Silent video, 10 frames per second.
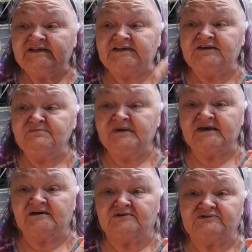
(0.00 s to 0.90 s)

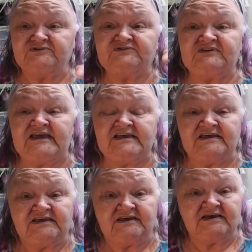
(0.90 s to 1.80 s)
emails
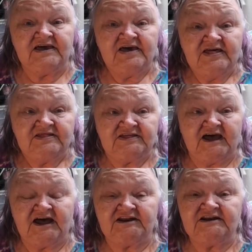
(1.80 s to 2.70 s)
saying
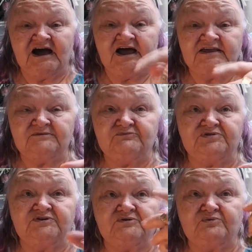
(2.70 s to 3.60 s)
that I am,
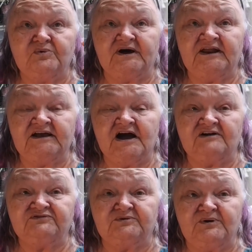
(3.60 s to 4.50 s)
one I
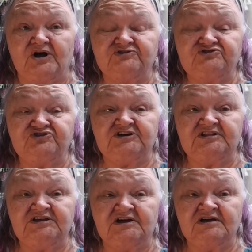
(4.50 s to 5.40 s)
got from
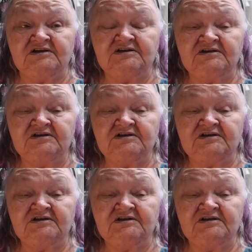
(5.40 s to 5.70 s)
Australia,